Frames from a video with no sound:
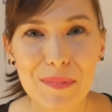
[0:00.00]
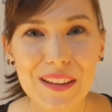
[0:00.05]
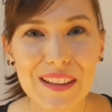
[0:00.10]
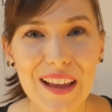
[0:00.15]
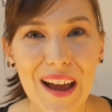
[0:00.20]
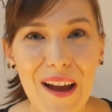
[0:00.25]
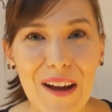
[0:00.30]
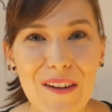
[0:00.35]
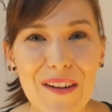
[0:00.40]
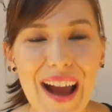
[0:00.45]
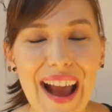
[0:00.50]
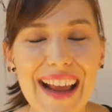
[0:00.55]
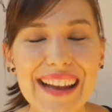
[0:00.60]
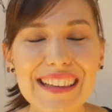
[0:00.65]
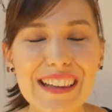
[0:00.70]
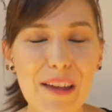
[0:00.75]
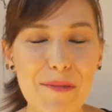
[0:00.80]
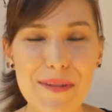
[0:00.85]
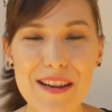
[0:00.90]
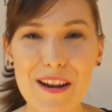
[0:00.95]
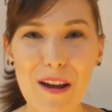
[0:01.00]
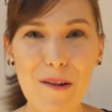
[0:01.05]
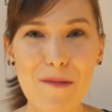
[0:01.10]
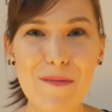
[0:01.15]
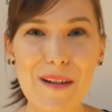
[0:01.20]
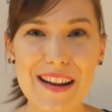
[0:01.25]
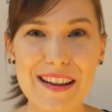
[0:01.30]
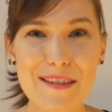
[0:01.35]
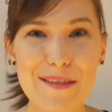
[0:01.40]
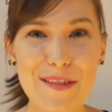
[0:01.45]
below, and let me know
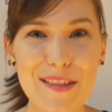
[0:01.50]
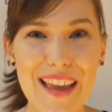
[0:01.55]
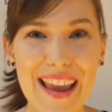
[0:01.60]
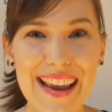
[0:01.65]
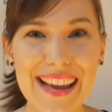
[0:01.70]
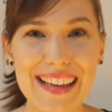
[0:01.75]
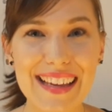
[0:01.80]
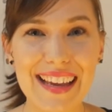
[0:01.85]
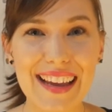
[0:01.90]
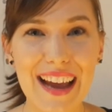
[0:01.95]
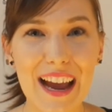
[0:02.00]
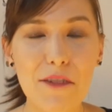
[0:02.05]
what you think.